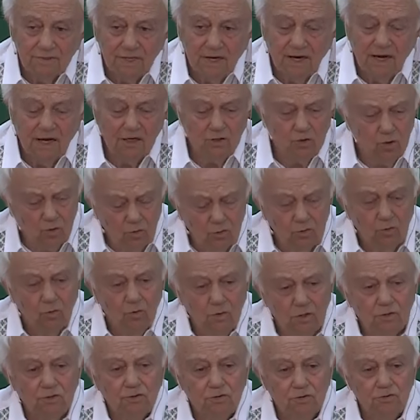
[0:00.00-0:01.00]
I don't
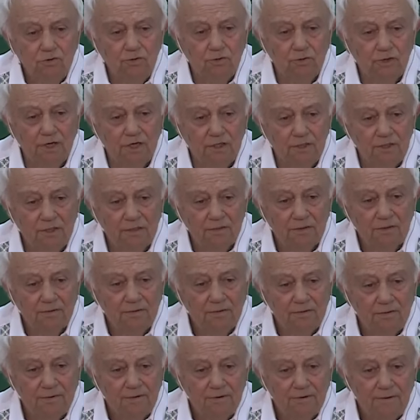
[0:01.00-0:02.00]
want to do it.
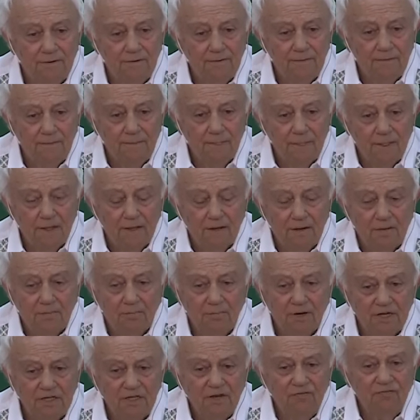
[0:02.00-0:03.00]

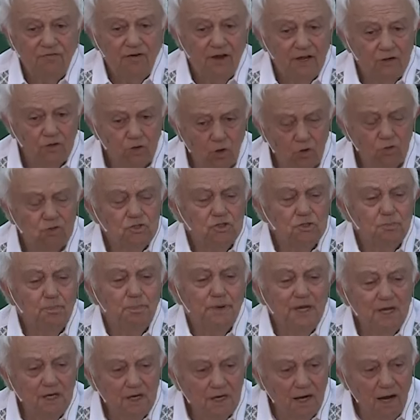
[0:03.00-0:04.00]
But if I don't
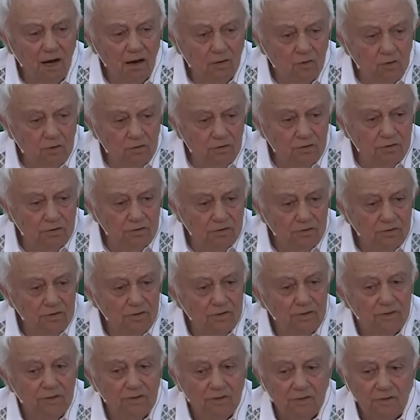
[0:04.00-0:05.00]
speak out,
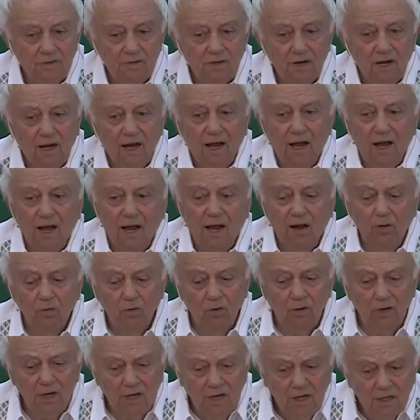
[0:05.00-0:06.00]
I
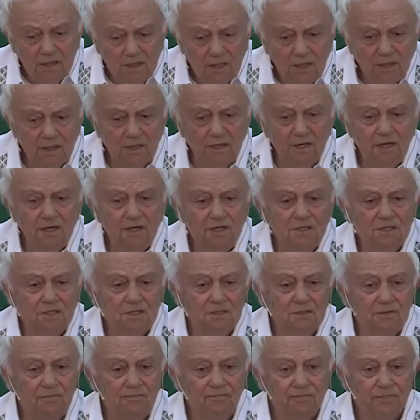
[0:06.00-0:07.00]
will let things
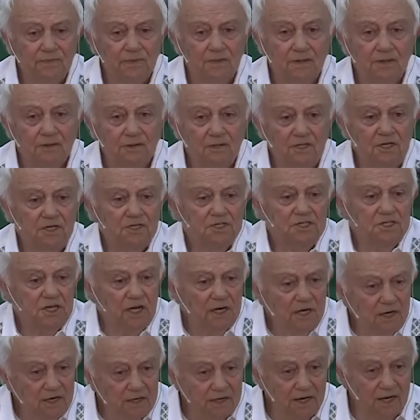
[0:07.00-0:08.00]

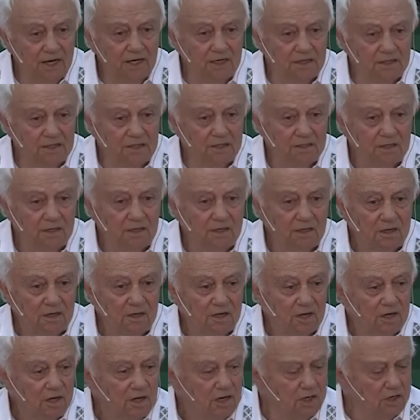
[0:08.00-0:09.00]
degenerate
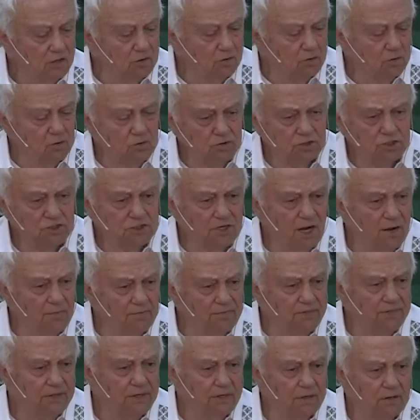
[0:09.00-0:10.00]
into
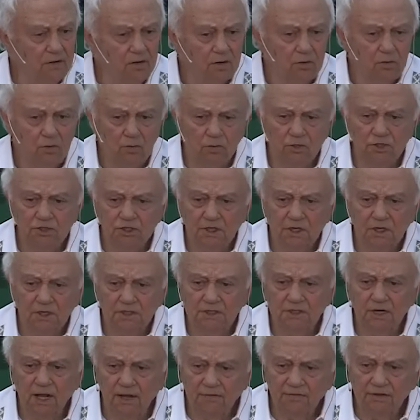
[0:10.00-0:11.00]
something which
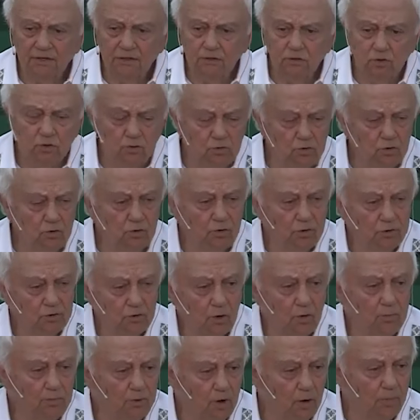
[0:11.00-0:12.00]
has nothing to do with
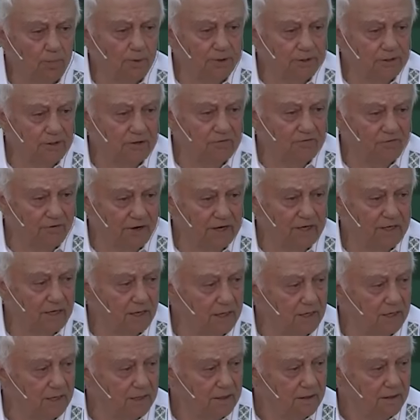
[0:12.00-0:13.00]
homeopathy,
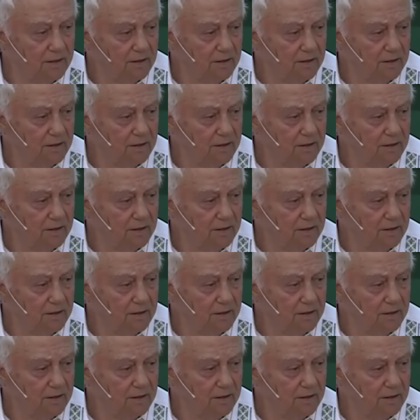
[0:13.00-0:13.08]
finally.